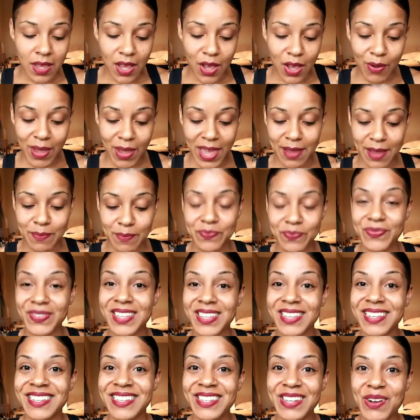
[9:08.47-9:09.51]
Okay,
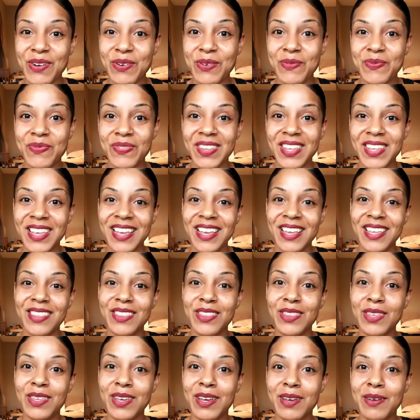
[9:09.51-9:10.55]
so
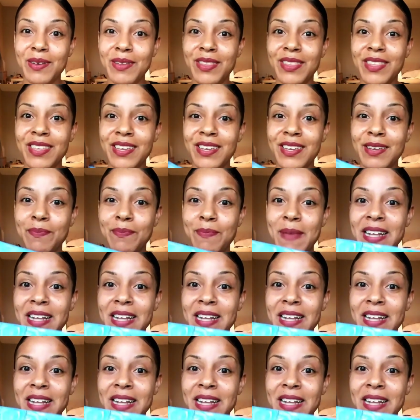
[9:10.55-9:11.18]
the